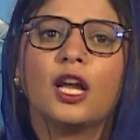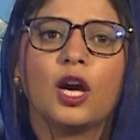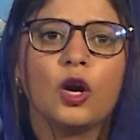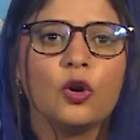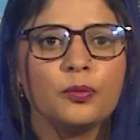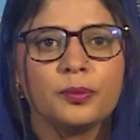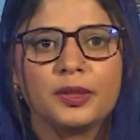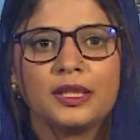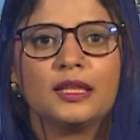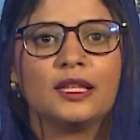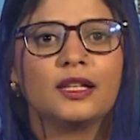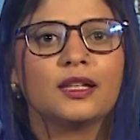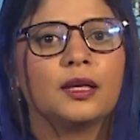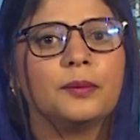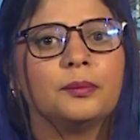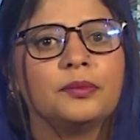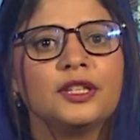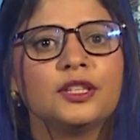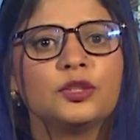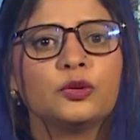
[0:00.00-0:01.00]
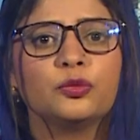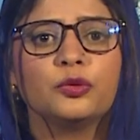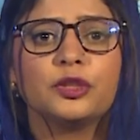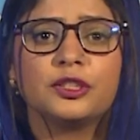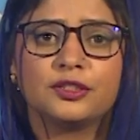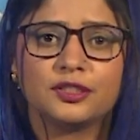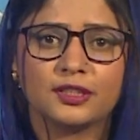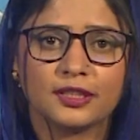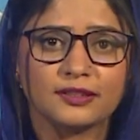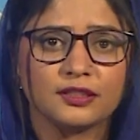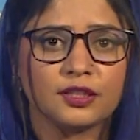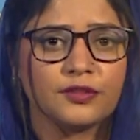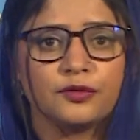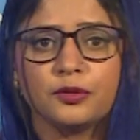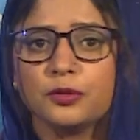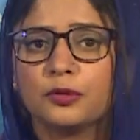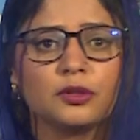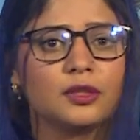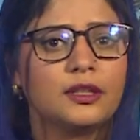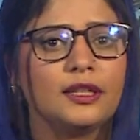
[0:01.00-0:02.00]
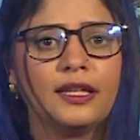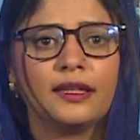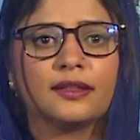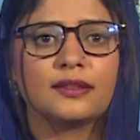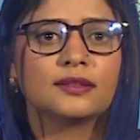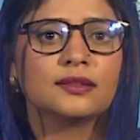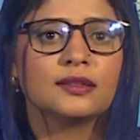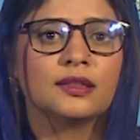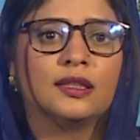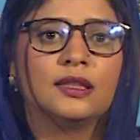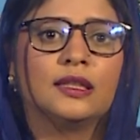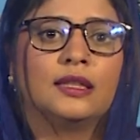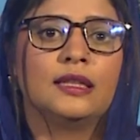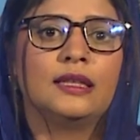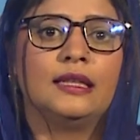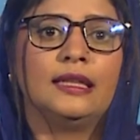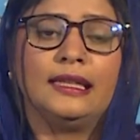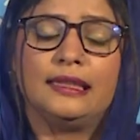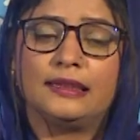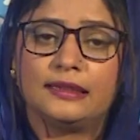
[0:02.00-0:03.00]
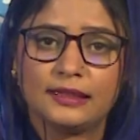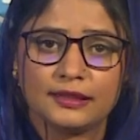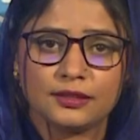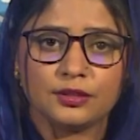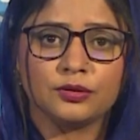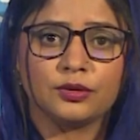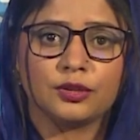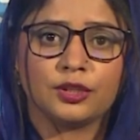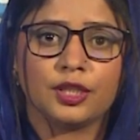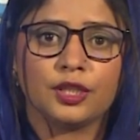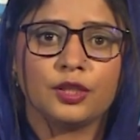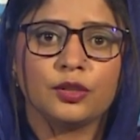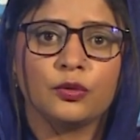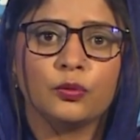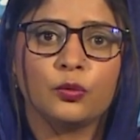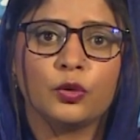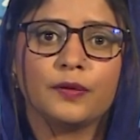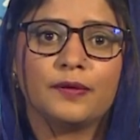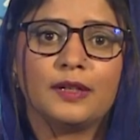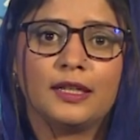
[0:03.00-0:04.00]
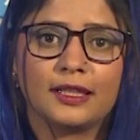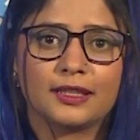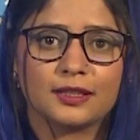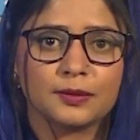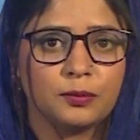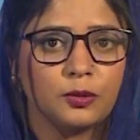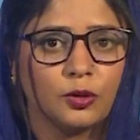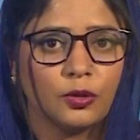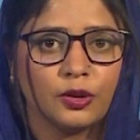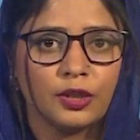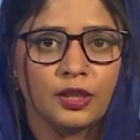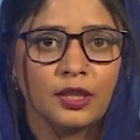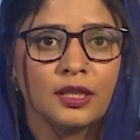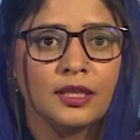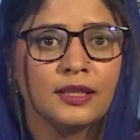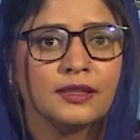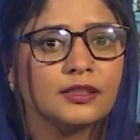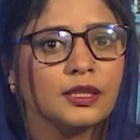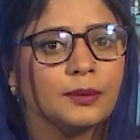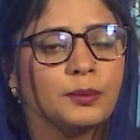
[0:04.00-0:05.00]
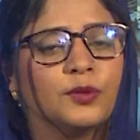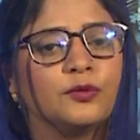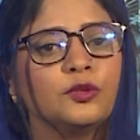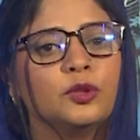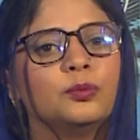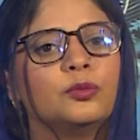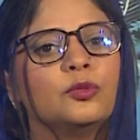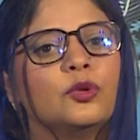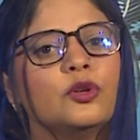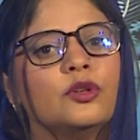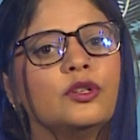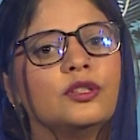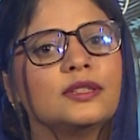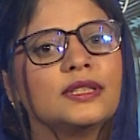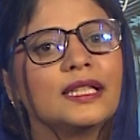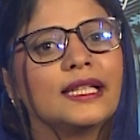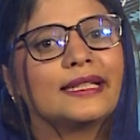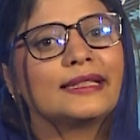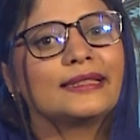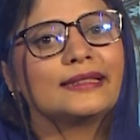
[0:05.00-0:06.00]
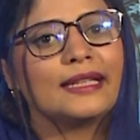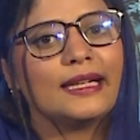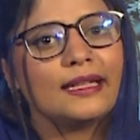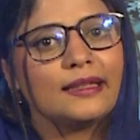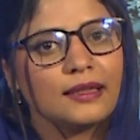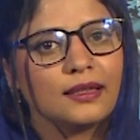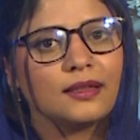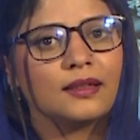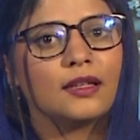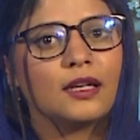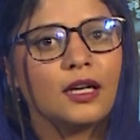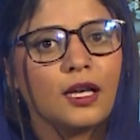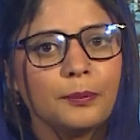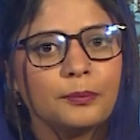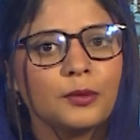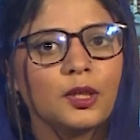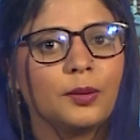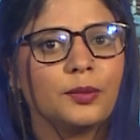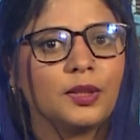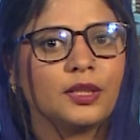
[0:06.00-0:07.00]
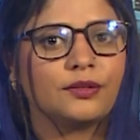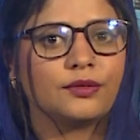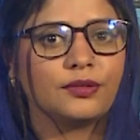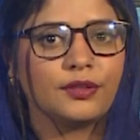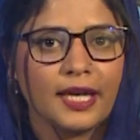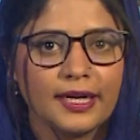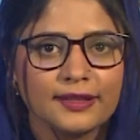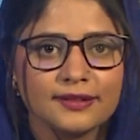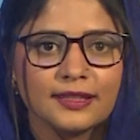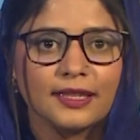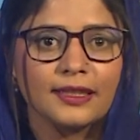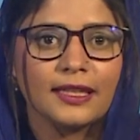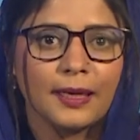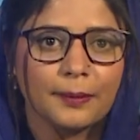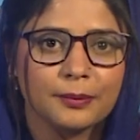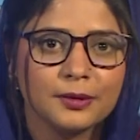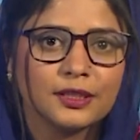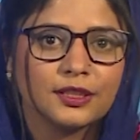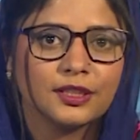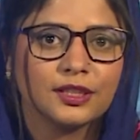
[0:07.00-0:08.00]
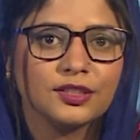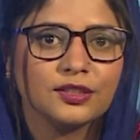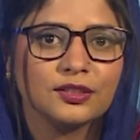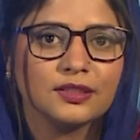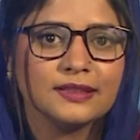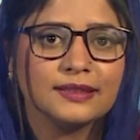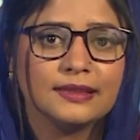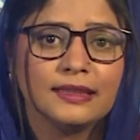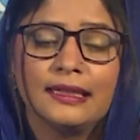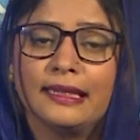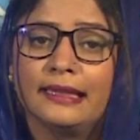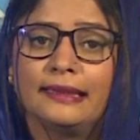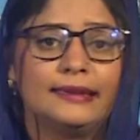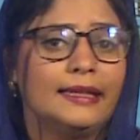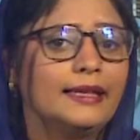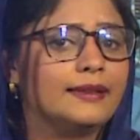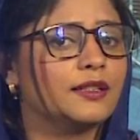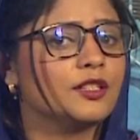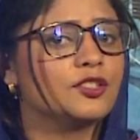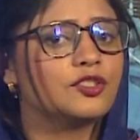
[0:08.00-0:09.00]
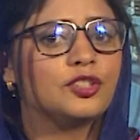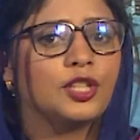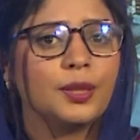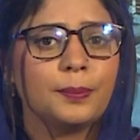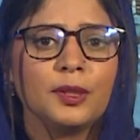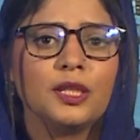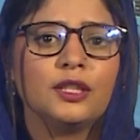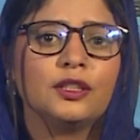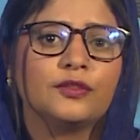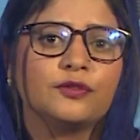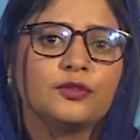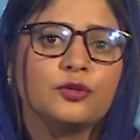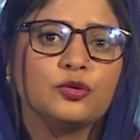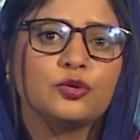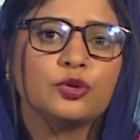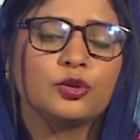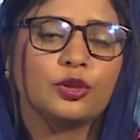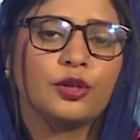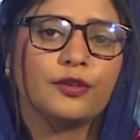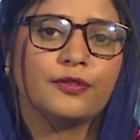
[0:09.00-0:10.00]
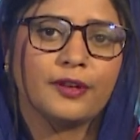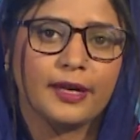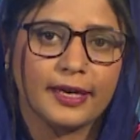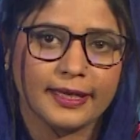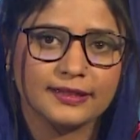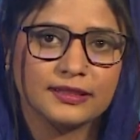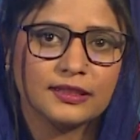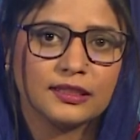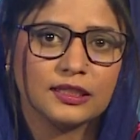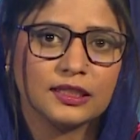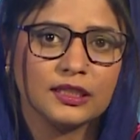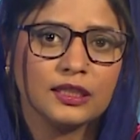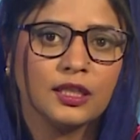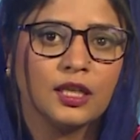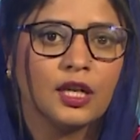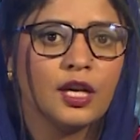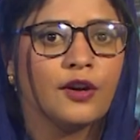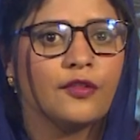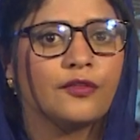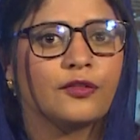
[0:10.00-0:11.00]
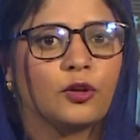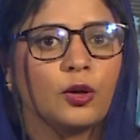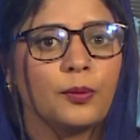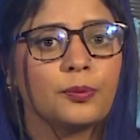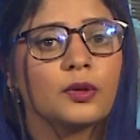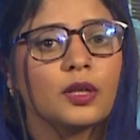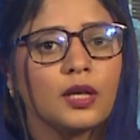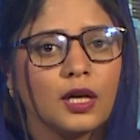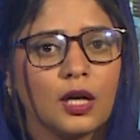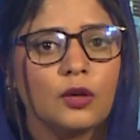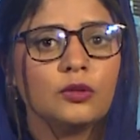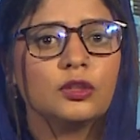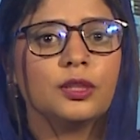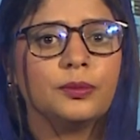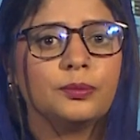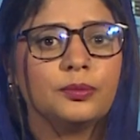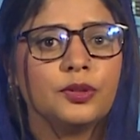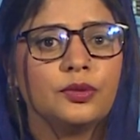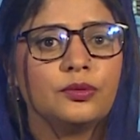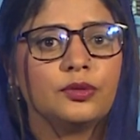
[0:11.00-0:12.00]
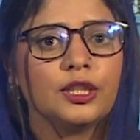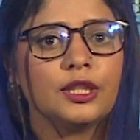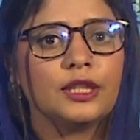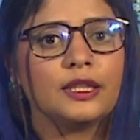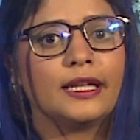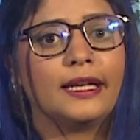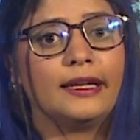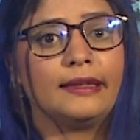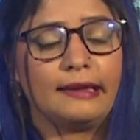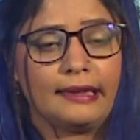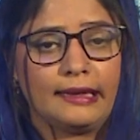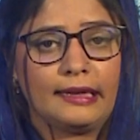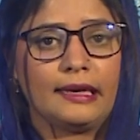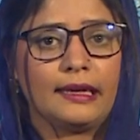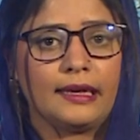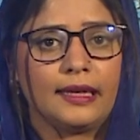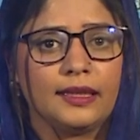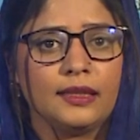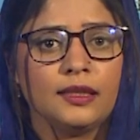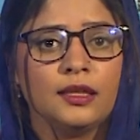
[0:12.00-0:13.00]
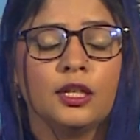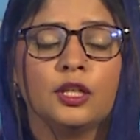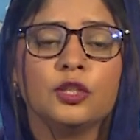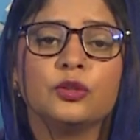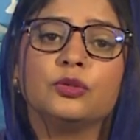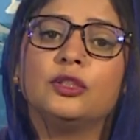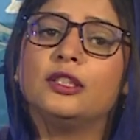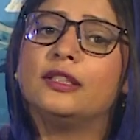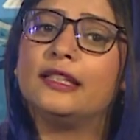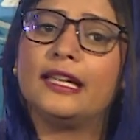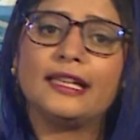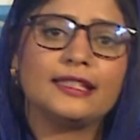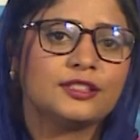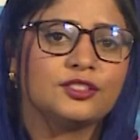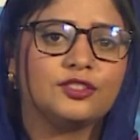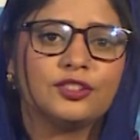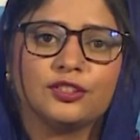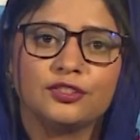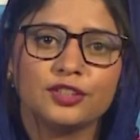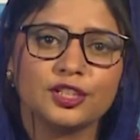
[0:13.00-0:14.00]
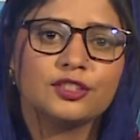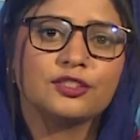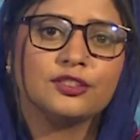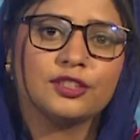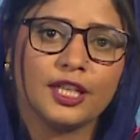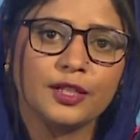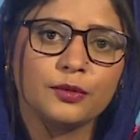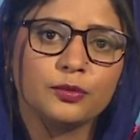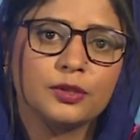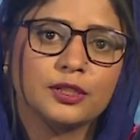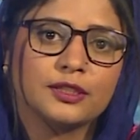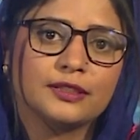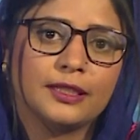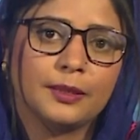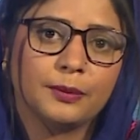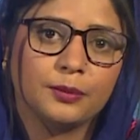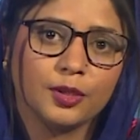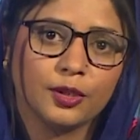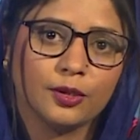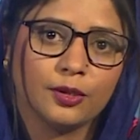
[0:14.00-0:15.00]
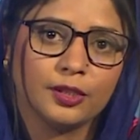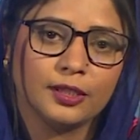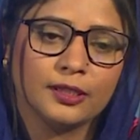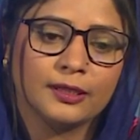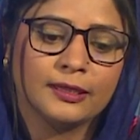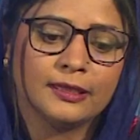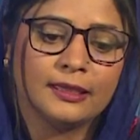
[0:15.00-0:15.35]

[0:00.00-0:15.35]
now be accomplished with just a few clicks. In this unit, we will explore some of the most exciting upcoming trends and applications that are shaping the future of ICT, from cloud computing and AI to the next generation networks and beyond.